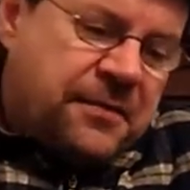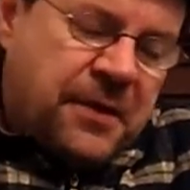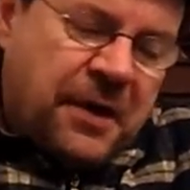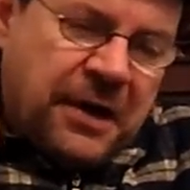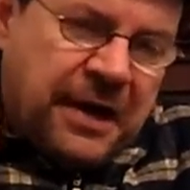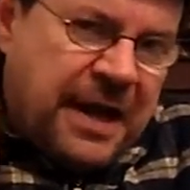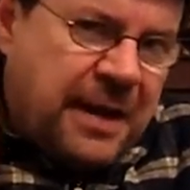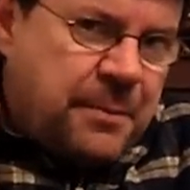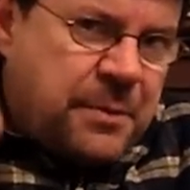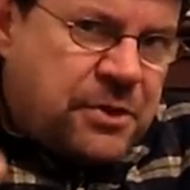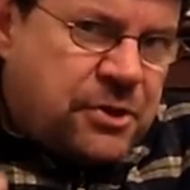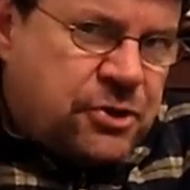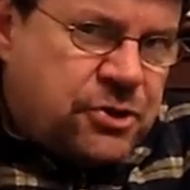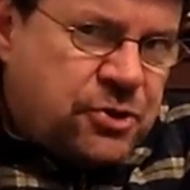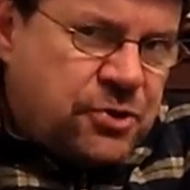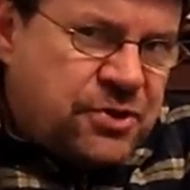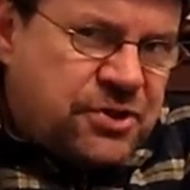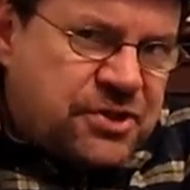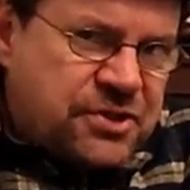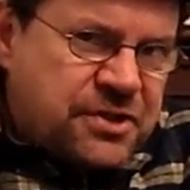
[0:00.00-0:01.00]
The lemon
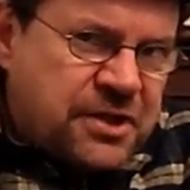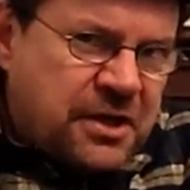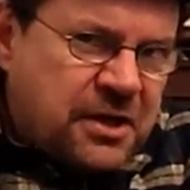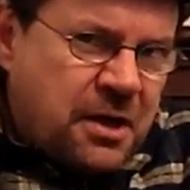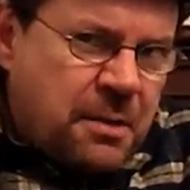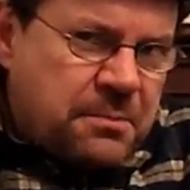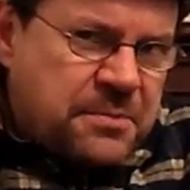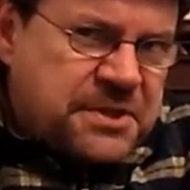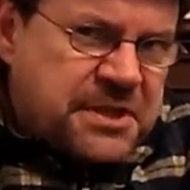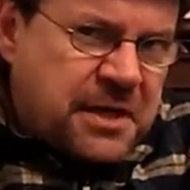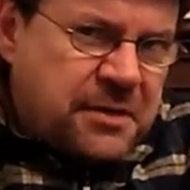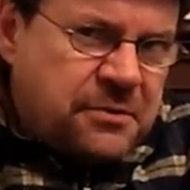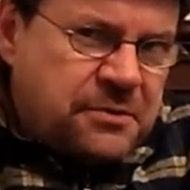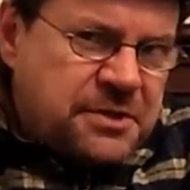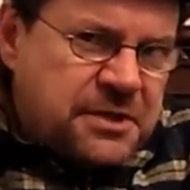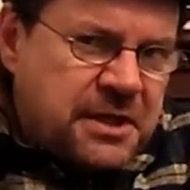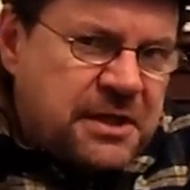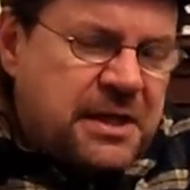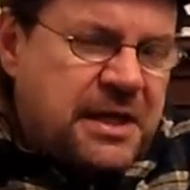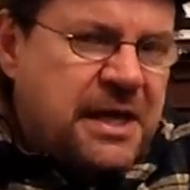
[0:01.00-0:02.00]
juice that comes
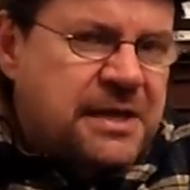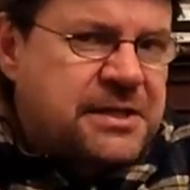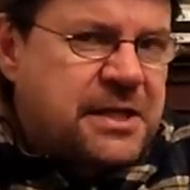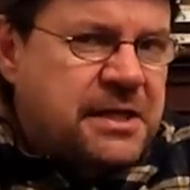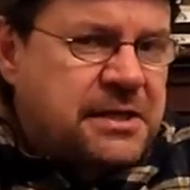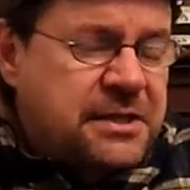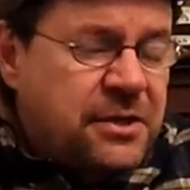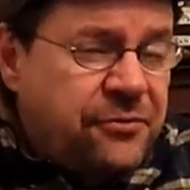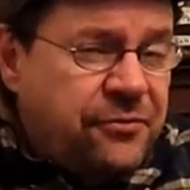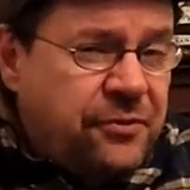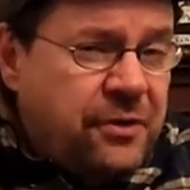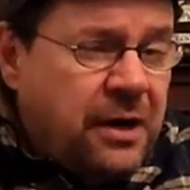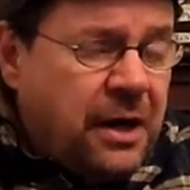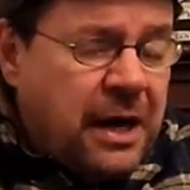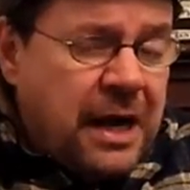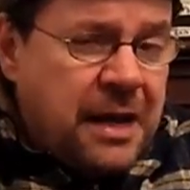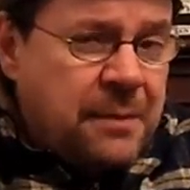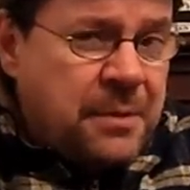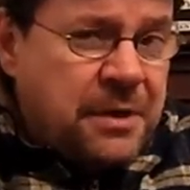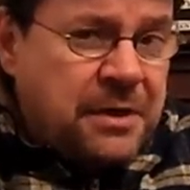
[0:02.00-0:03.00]
out is a different
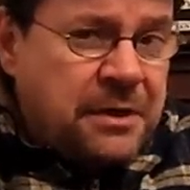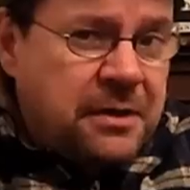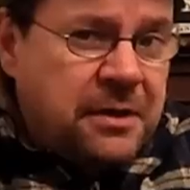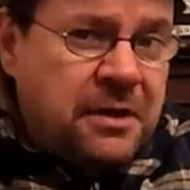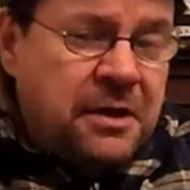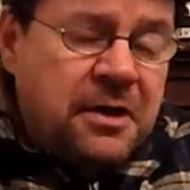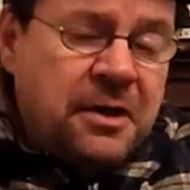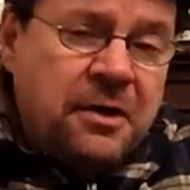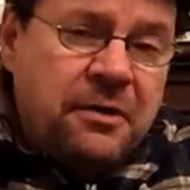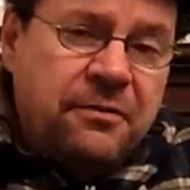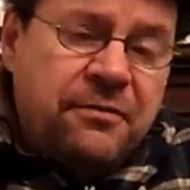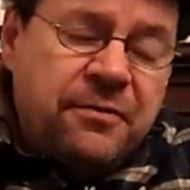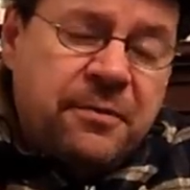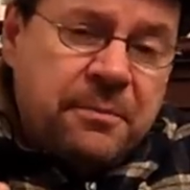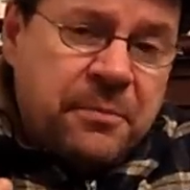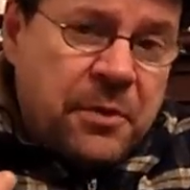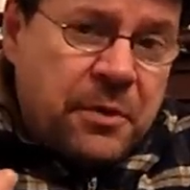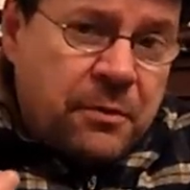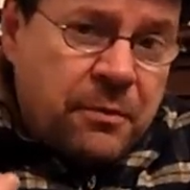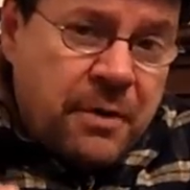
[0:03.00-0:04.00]
lemon
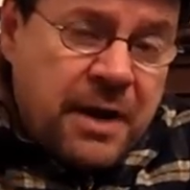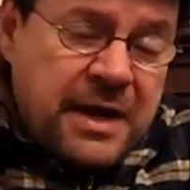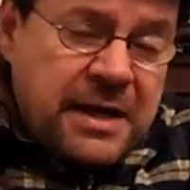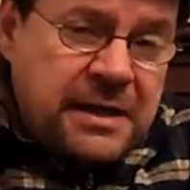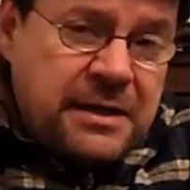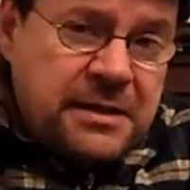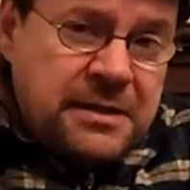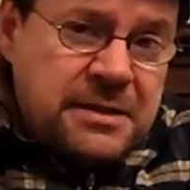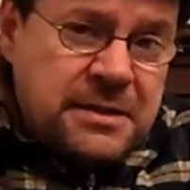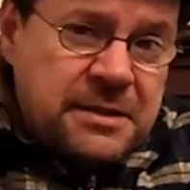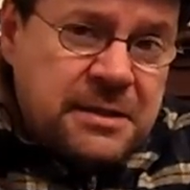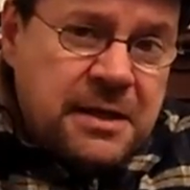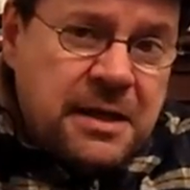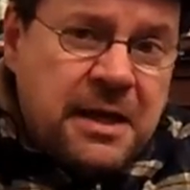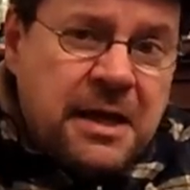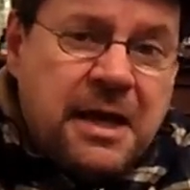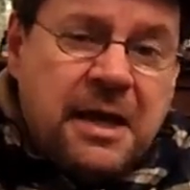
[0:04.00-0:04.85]
from the rind,